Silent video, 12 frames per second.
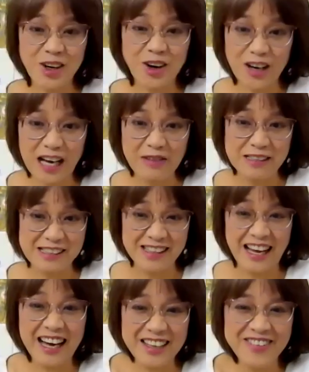called Life is
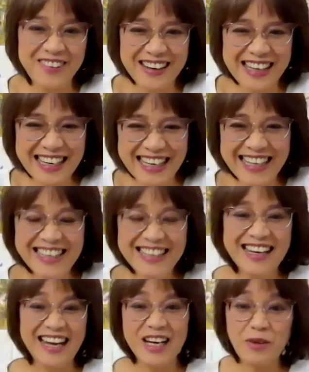Life,
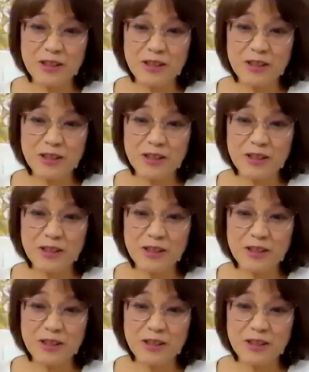and it